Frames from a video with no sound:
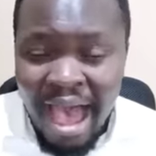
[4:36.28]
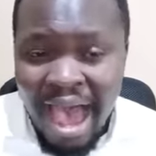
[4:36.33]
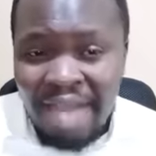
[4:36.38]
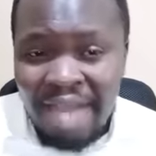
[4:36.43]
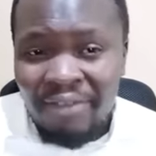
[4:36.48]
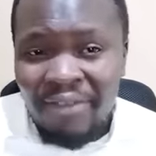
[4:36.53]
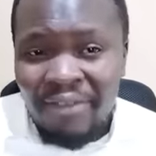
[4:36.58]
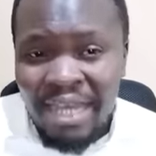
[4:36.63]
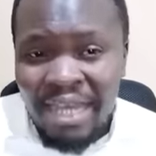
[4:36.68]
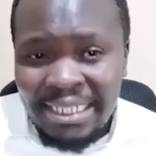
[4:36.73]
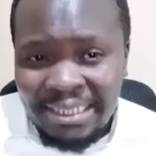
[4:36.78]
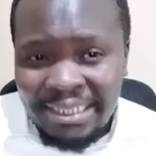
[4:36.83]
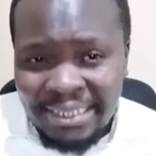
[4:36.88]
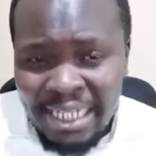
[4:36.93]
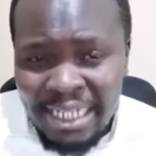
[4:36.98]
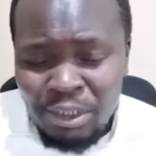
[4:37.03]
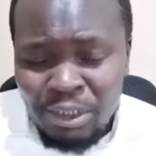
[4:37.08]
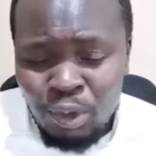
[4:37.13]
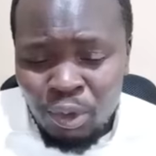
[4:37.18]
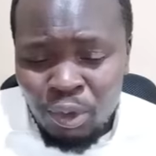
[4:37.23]
And they are
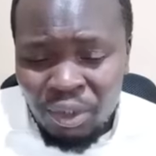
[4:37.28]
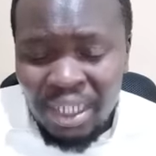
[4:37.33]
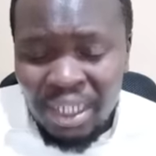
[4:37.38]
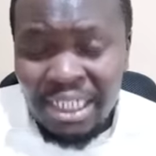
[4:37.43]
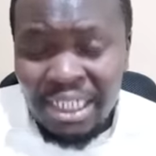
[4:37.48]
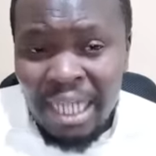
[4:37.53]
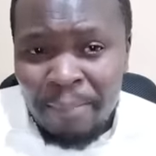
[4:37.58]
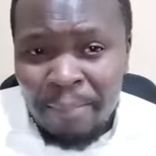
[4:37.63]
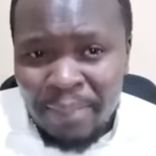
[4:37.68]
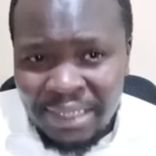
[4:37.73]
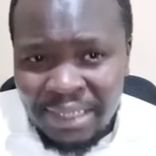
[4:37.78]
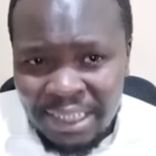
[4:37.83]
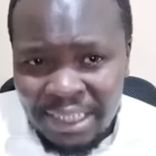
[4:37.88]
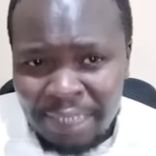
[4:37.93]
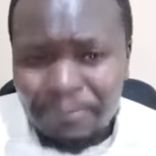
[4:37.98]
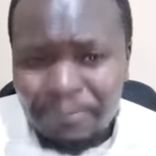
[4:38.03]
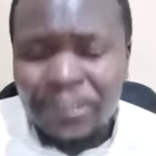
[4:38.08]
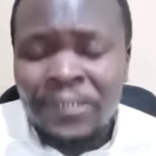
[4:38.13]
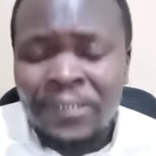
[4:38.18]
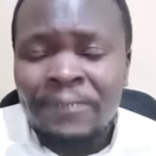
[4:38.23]
trying to create a
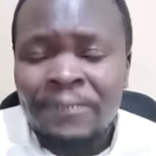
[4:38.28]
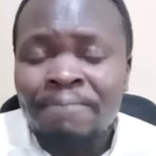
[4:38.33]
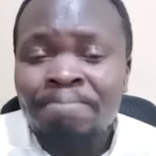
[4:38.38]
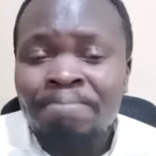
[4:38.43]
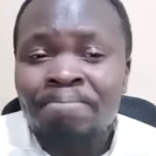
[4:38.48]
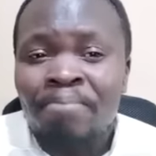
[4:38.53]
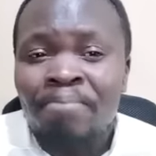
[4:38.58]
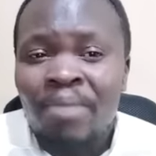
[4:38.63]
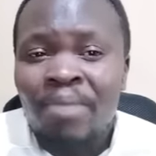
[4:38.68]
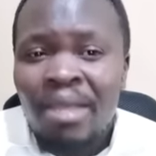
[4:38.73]
perception